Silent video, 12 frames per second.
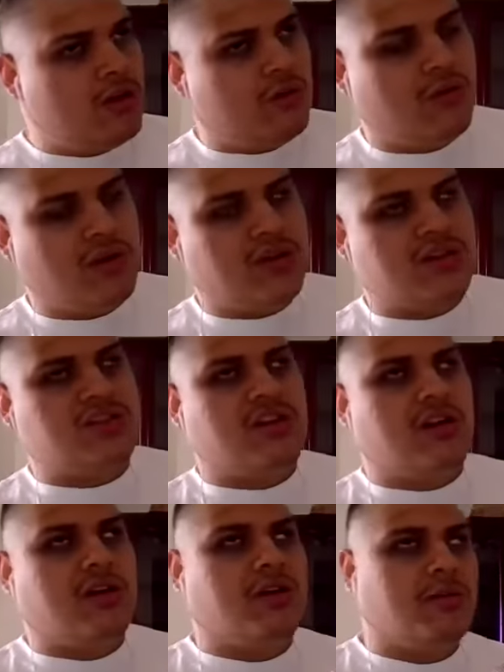was
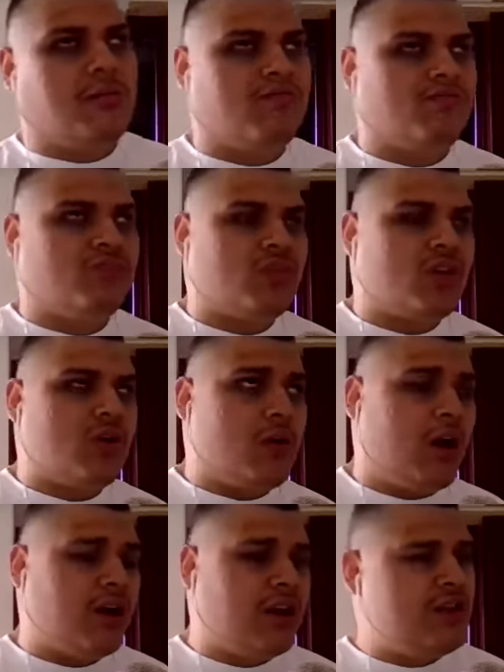um,
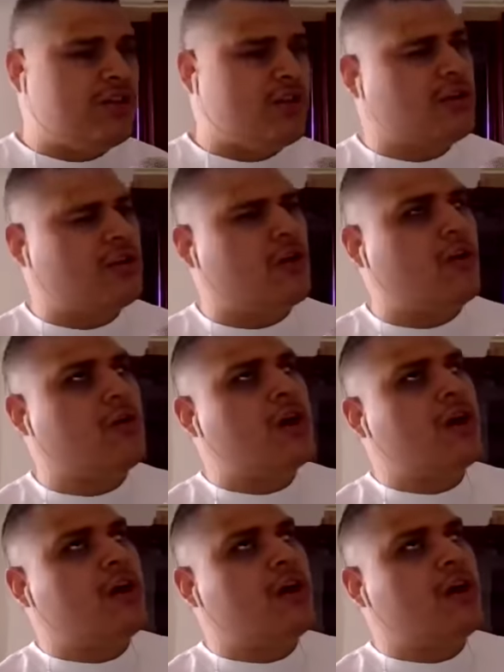are either, you know,